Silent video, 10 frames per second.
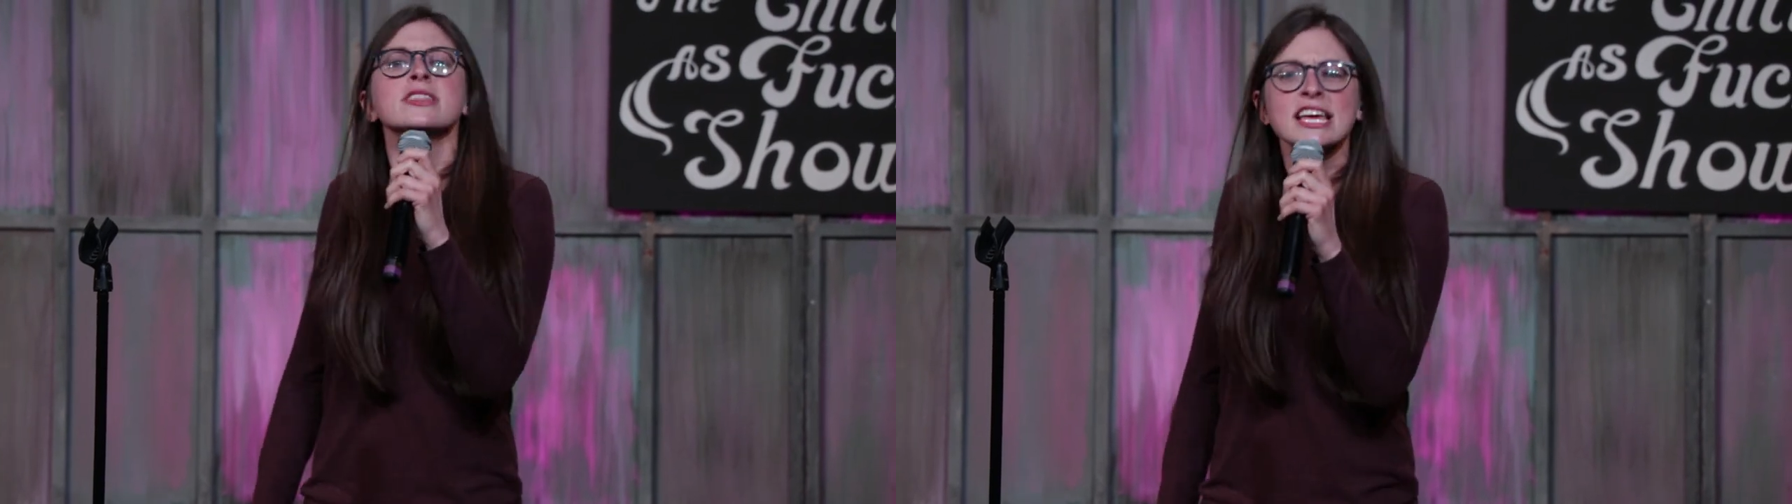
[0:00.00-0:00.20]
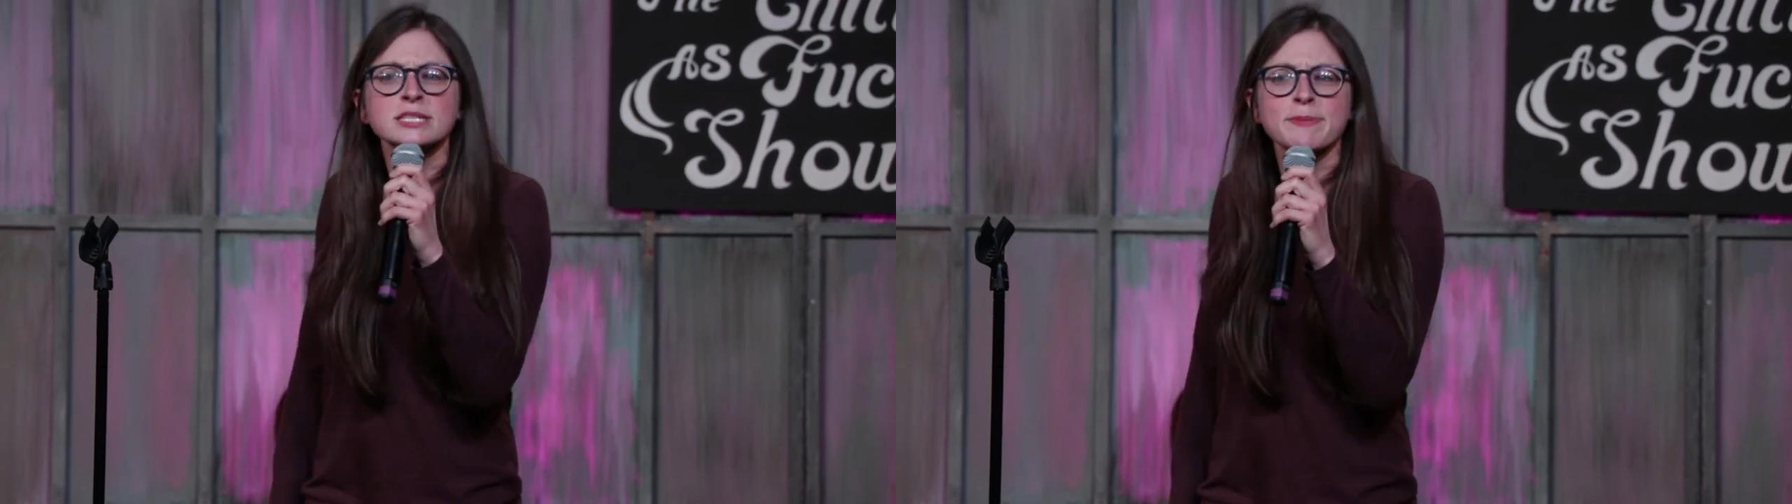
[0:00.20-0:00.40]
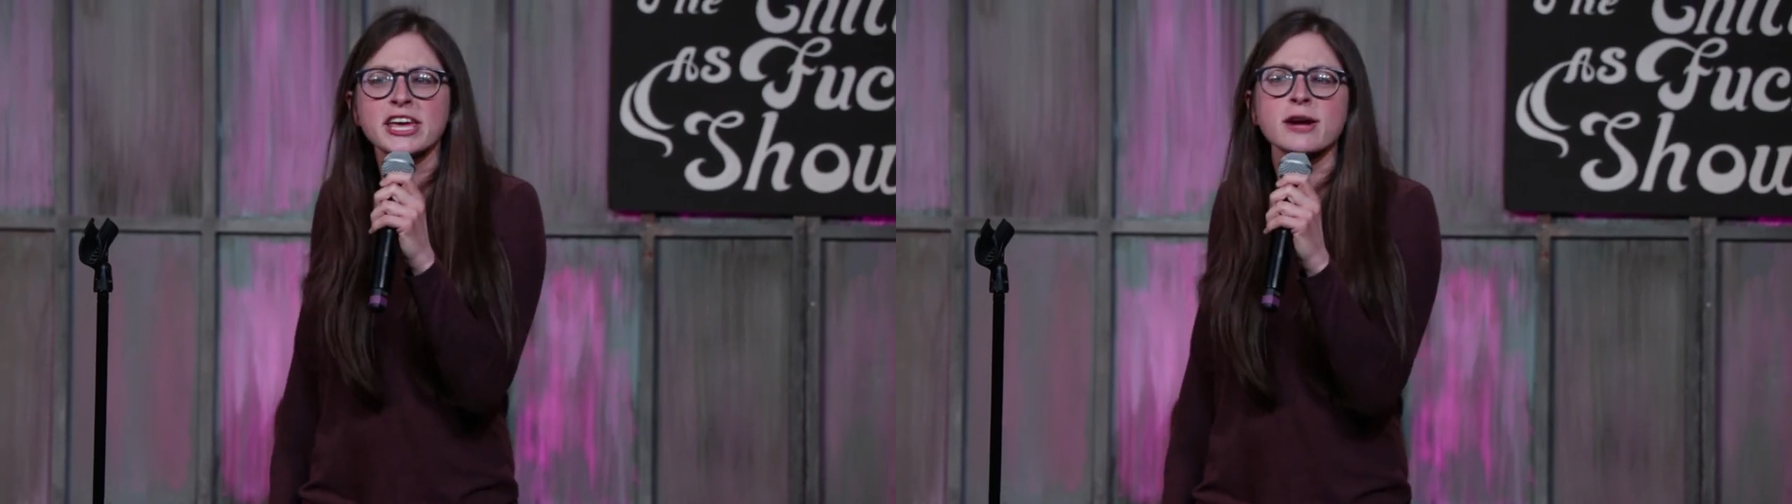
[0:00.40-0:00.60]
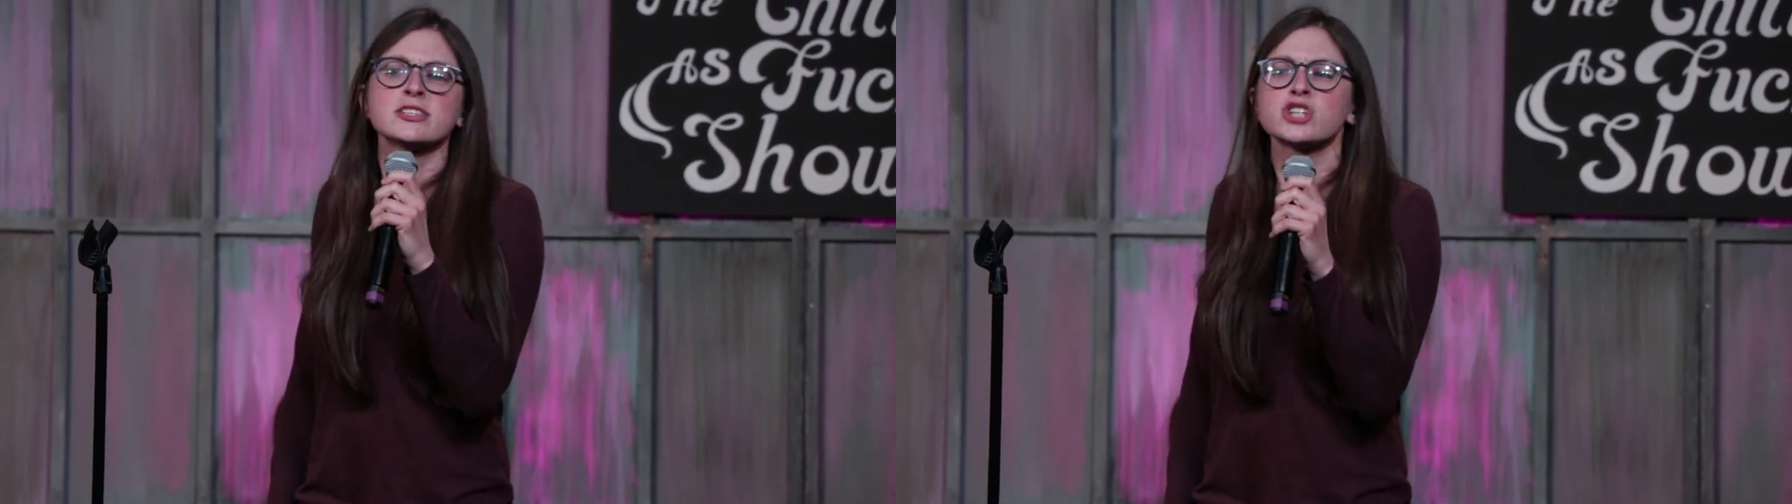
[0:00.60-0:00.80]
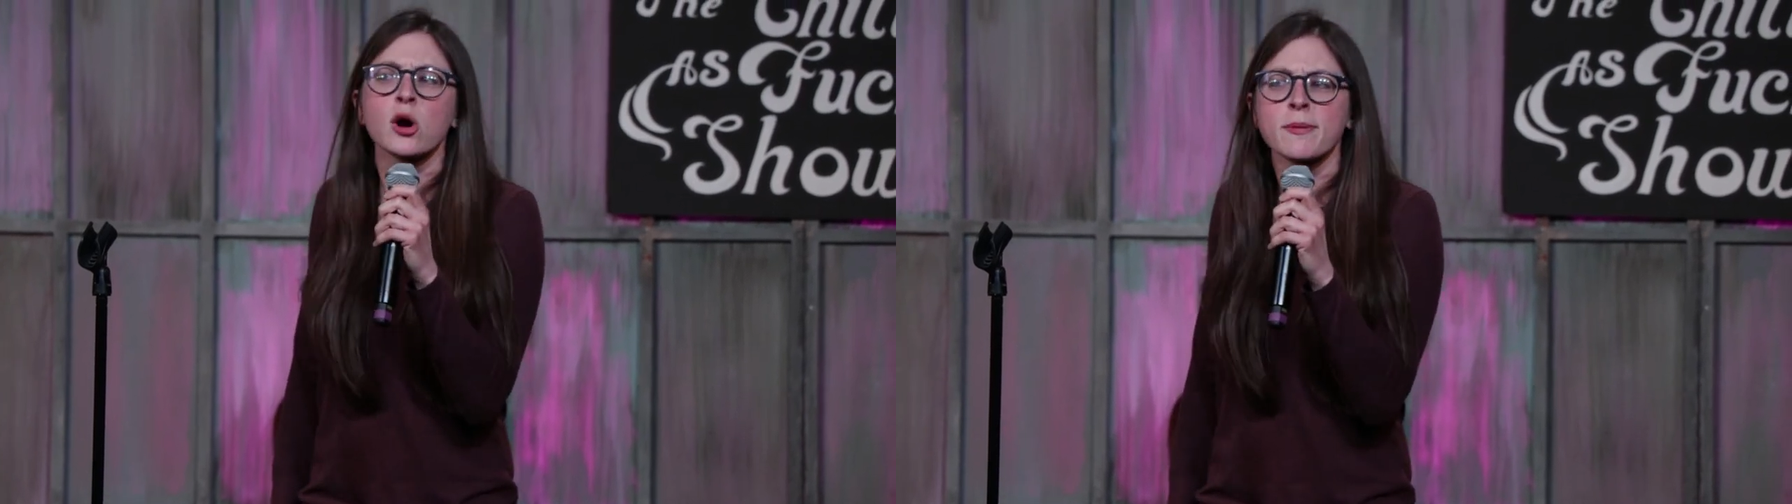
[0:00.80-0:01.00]
a lesbian or
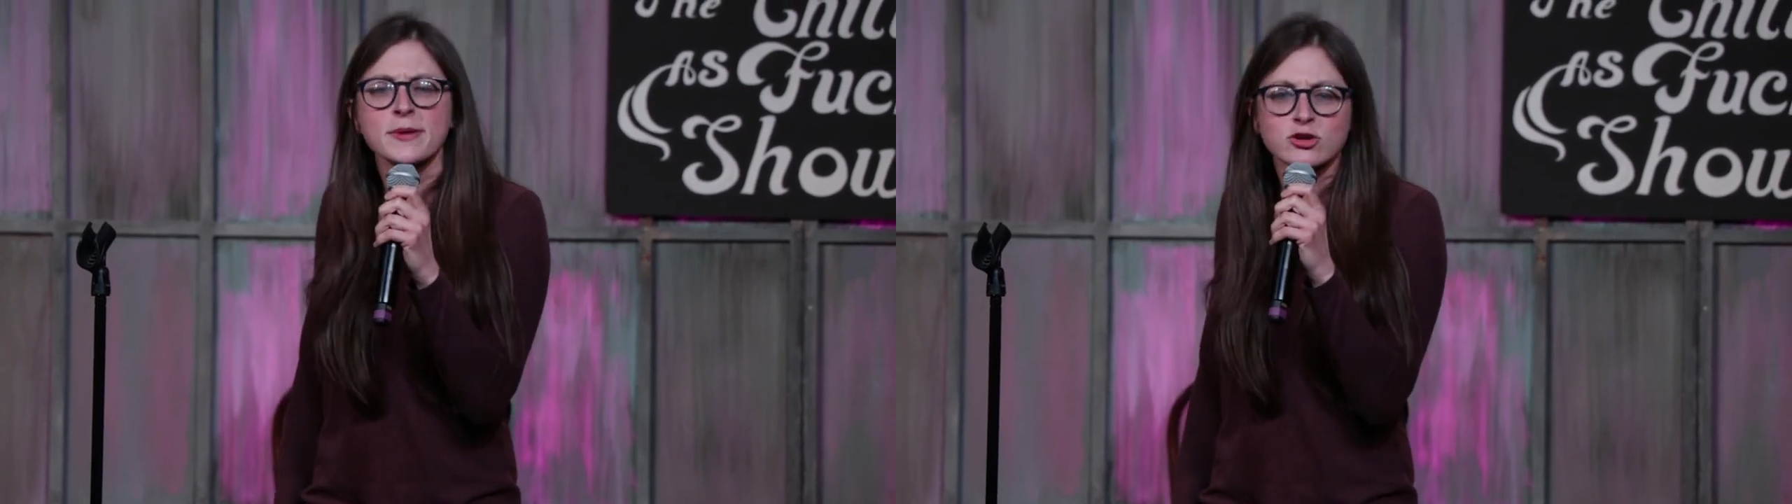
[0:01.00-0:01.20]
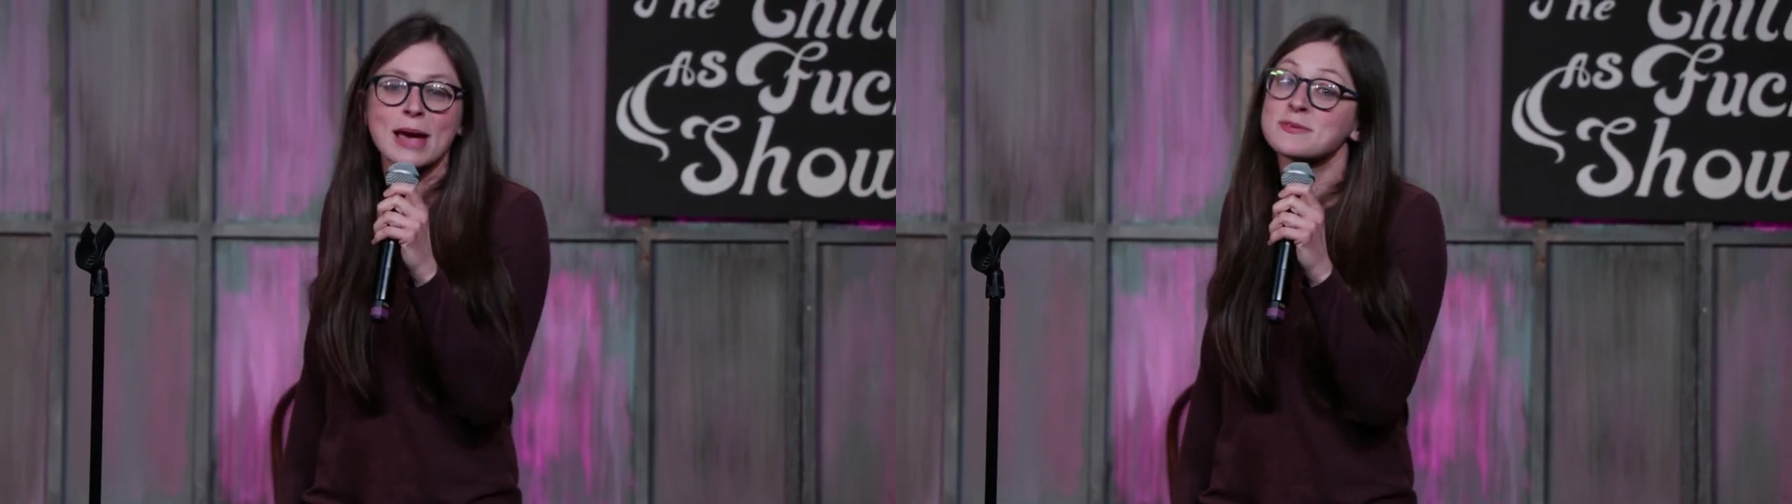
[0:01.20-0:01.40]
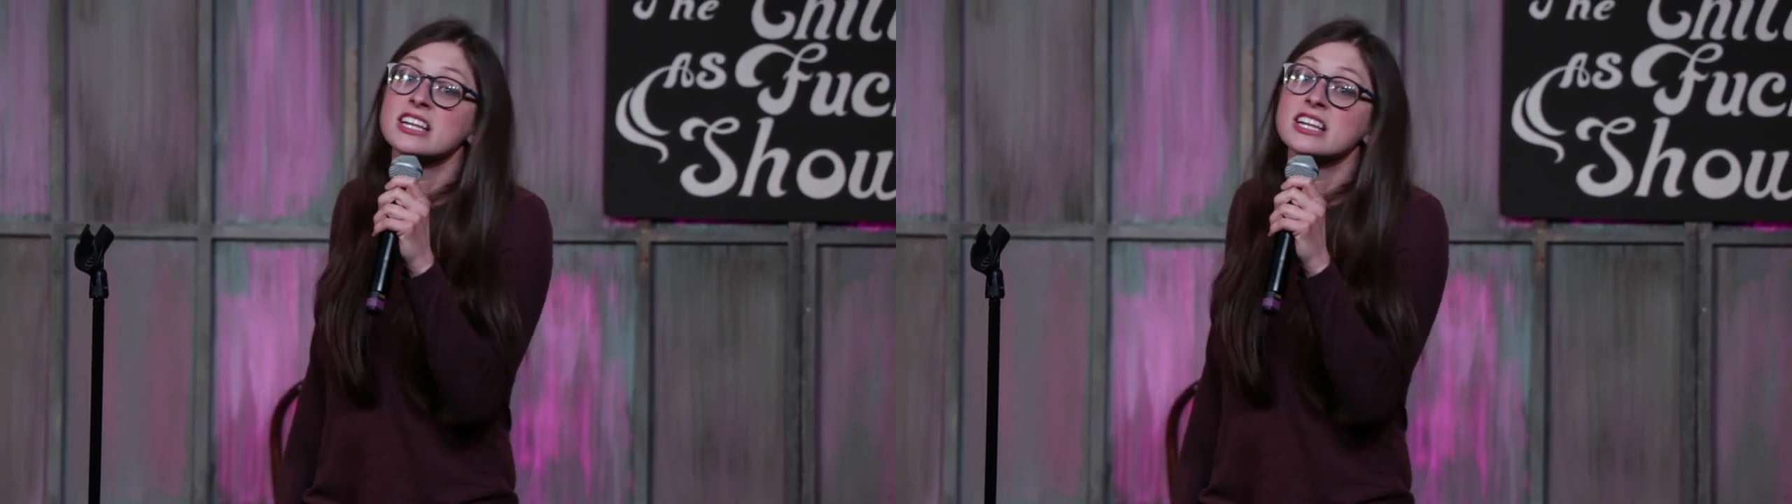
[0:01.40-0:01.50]
a Doberman trapped